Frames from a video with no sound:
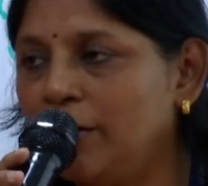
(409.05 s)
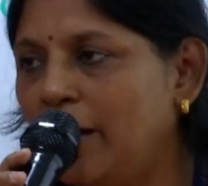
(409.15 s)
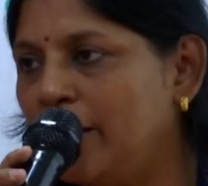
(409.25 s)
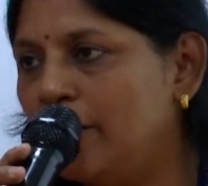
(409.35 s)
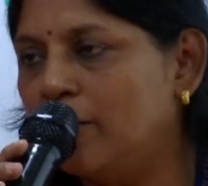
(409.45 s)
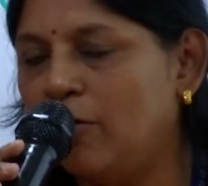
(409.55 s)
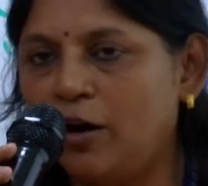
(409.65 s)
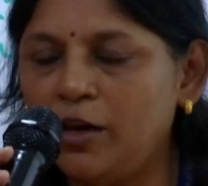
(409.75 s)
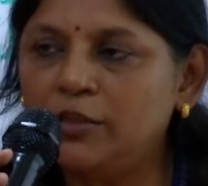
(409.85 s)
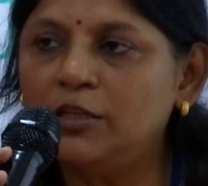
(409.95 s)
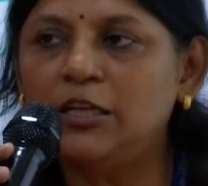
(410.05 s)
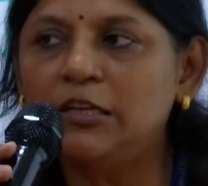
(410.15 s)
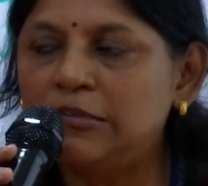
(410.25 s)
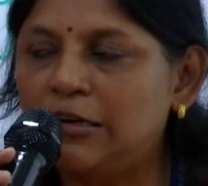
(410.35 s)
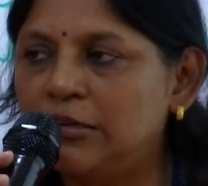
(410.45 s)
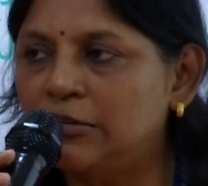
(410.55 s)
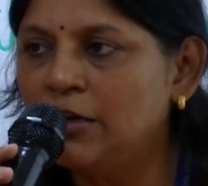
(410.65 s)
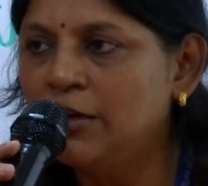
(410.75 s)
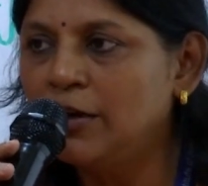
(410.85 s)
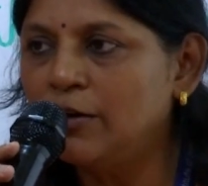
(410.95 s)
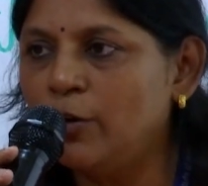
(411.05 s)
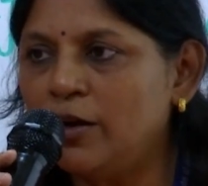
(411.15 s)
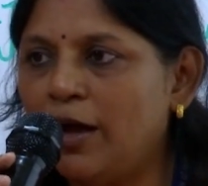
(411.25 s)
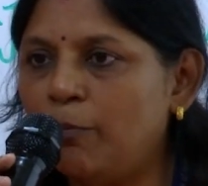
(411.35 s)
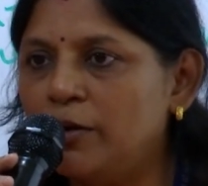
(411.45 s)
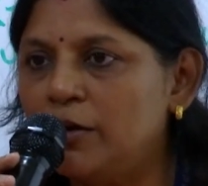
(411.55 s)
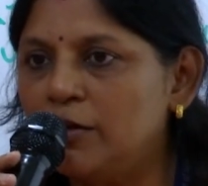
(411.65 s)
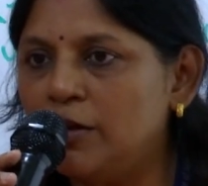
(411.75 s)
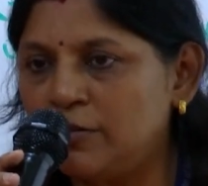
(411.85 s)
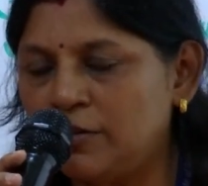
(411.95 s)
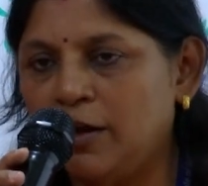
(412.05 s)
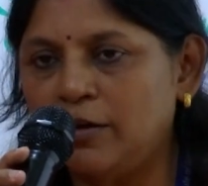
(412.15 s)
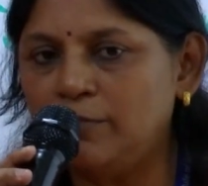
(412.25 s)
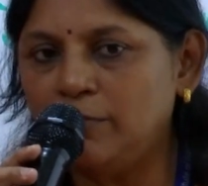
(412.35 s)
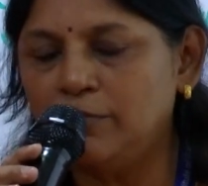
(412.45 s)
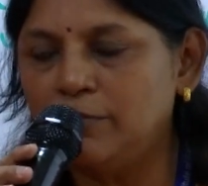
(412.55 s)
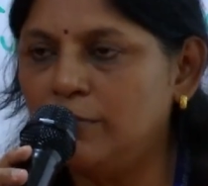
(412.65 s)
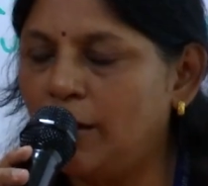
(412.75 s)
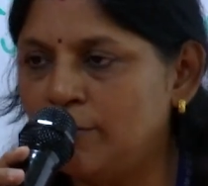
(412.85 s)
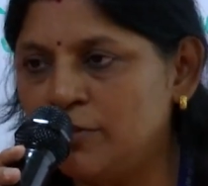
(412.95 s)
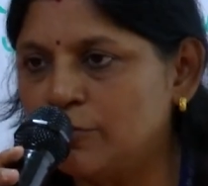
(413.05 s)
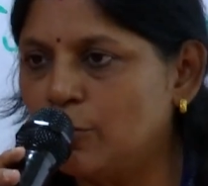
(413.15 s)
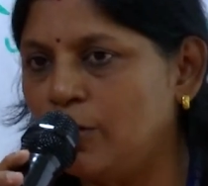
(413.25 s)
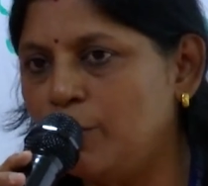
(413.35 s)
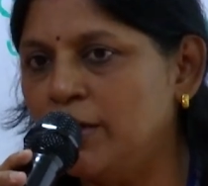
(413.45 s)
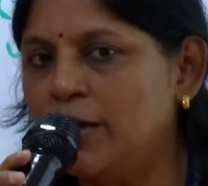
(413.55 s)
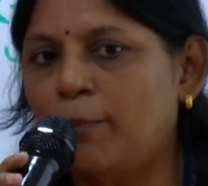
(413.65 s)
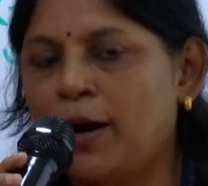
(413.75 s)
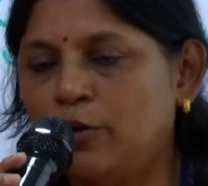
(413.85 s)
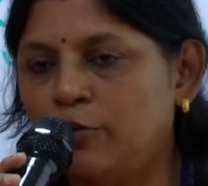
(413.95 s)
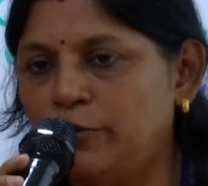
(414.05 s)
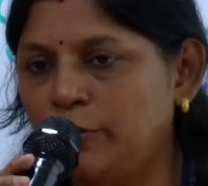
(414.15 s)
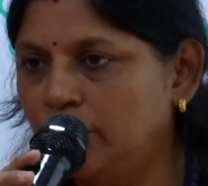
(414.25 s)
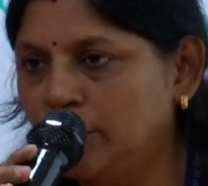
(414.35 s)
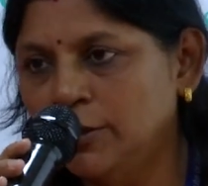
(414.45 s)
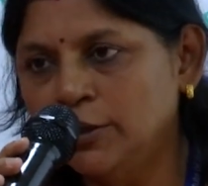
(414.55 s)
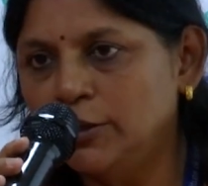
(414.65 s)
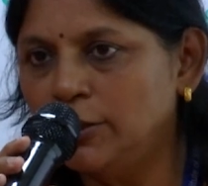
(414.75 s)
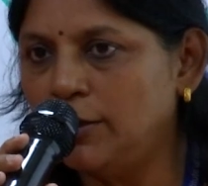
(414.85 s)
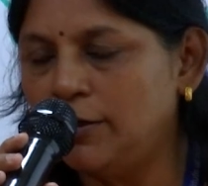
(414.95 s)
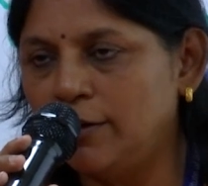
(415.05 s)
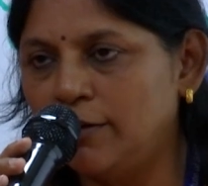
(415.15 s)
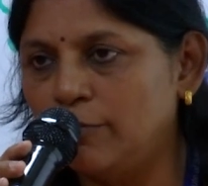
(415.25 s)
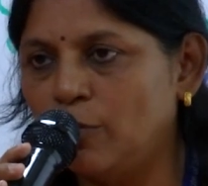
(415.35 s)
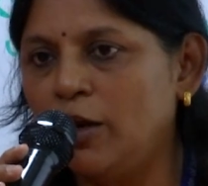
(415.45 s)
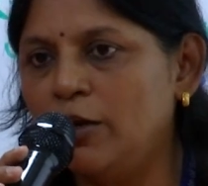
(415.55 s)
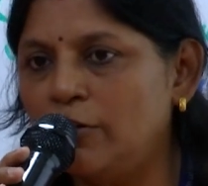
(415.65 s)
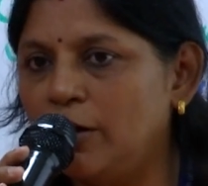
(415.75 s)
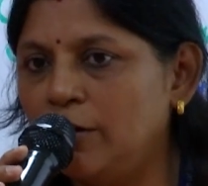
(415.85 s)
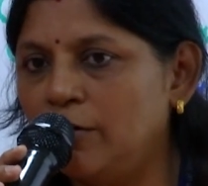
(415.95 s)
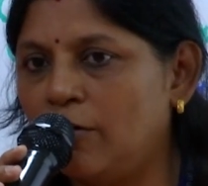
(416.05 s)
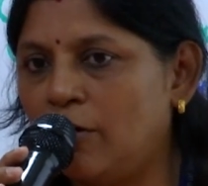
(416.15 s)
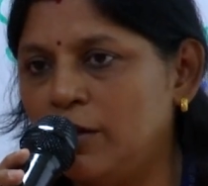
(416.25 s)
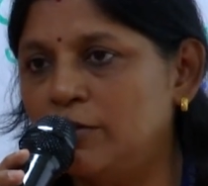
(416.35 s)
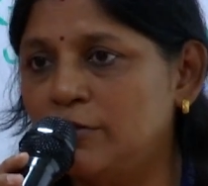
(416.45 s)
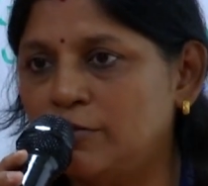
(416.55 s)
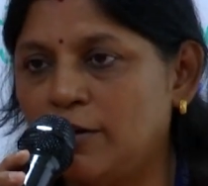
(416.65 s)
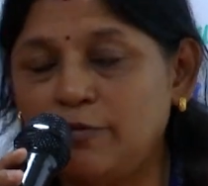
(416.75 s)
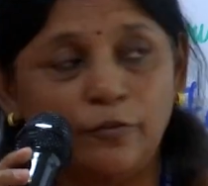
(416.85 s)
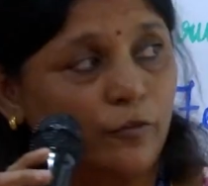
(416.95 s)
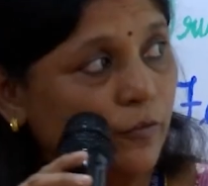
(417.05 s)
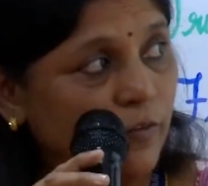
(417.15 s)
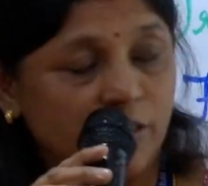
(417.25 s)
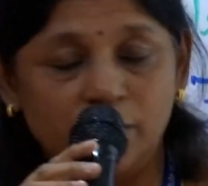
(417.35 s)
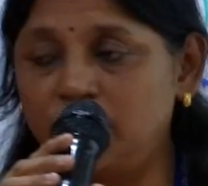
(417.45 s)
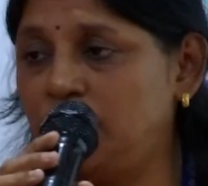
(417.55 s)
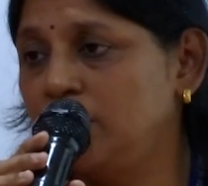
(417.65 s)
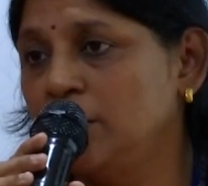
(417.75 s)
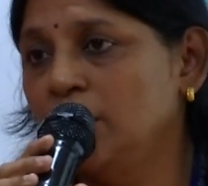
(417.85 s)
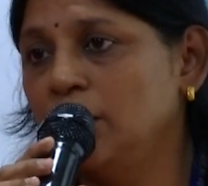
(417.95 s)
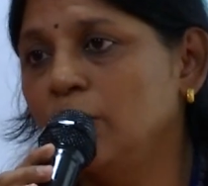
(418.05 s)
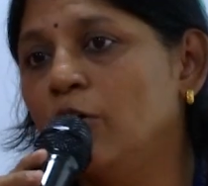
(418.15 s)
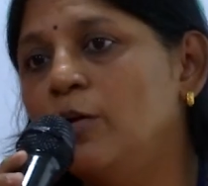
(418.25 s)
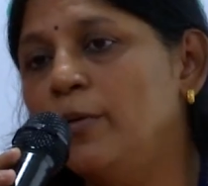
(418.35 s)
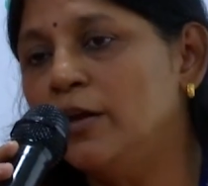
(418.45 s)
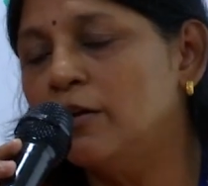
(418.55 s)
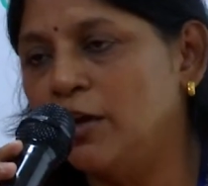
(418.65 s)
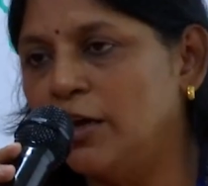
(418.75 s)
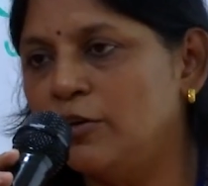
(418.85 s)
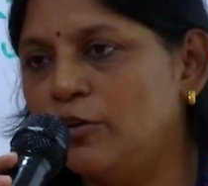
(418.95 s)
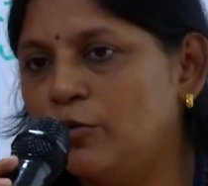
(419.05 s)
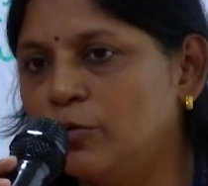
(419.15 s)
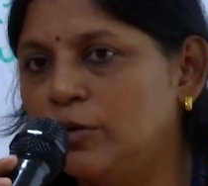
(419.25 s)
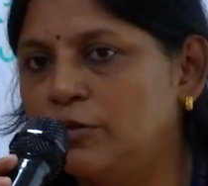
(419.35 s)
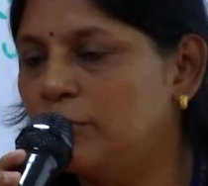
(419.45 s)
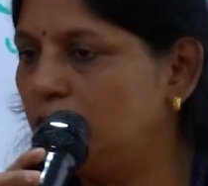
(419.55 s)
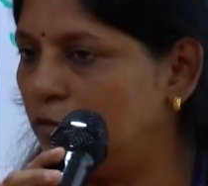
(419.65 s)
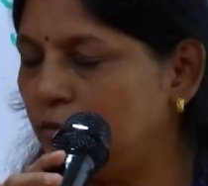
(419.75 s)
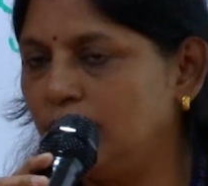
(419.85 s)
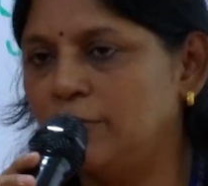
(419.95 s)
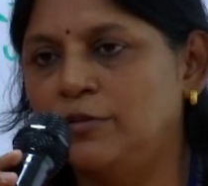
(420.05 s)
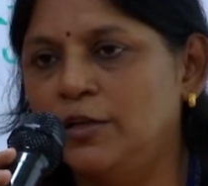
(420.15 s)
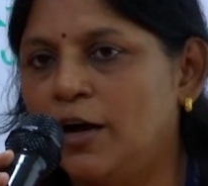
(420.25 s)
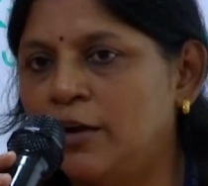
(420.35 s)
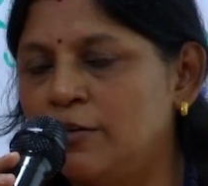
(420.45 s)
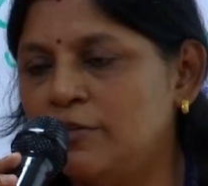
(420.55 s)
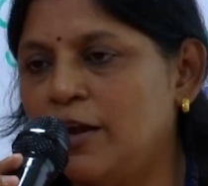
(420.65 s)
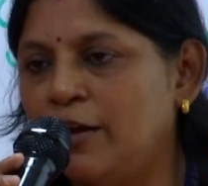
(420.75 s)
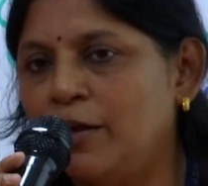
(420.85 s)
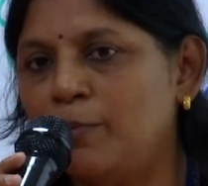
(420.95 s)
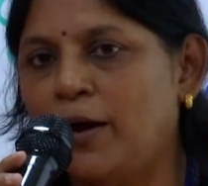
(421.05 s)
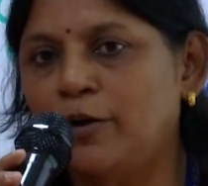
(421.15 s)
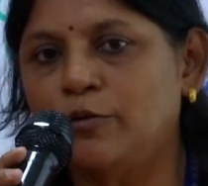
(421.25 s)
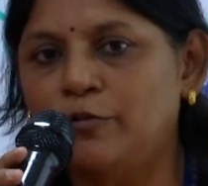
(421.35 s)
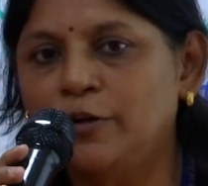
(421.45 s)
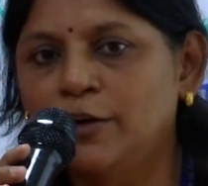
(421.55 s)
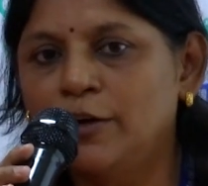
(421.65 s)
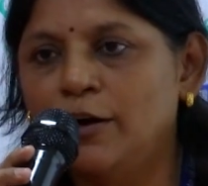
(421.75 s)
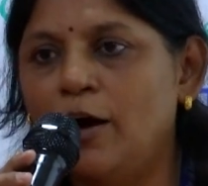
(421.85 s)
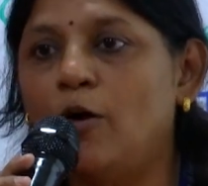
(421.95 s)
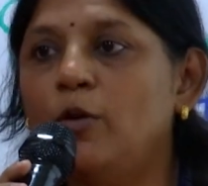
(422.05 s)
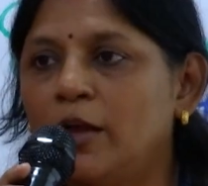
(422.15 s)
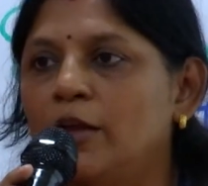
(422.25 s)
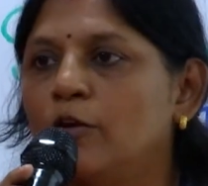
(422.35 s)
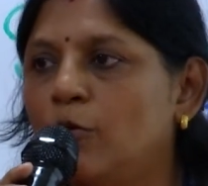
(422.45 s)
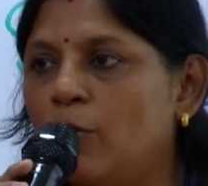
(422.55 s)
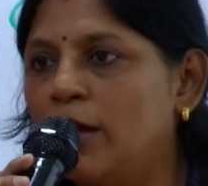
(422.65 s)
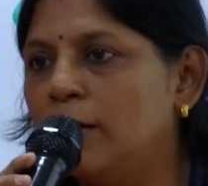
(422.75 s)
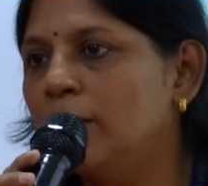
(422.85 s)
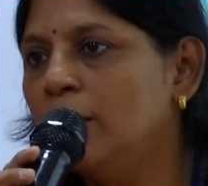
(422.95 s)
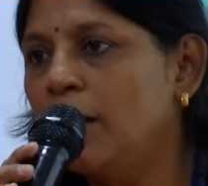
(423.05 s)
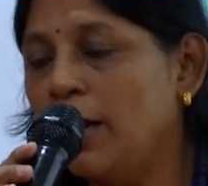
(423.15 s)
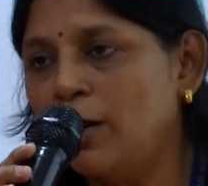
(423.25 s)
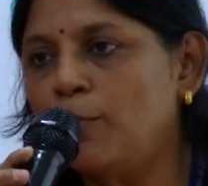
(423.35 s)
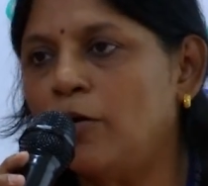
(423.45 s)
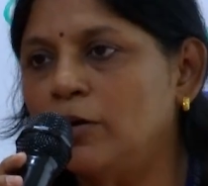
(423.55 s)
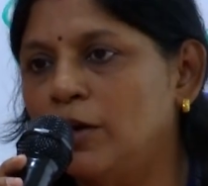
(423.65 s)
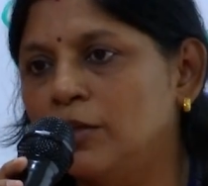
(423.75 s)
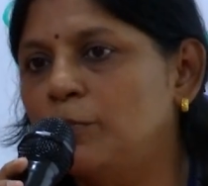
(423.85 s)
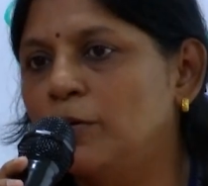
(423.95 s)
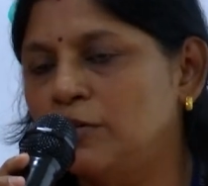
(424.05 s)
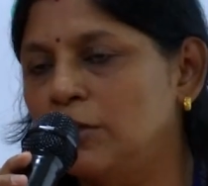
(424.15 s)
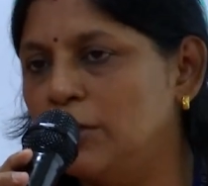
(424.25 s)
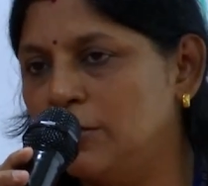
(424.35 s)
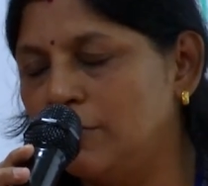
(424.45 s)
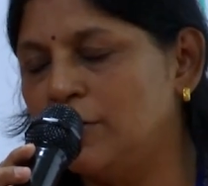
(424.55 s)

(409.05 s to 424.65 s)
And all other things that is going to happen in SRM, I'm just going to be a part of it, volunteering all other stuff which is going to be in related towards the understanding part of how I can go and help out another person in